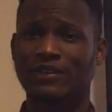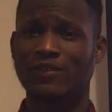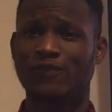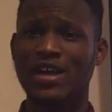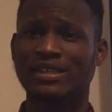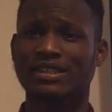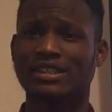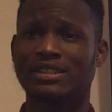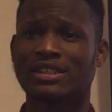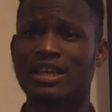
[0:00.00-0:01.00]
The first
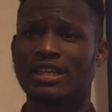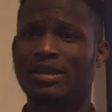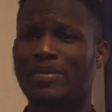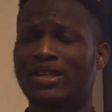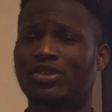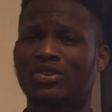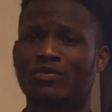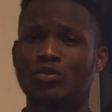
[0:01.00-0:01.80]
is the method of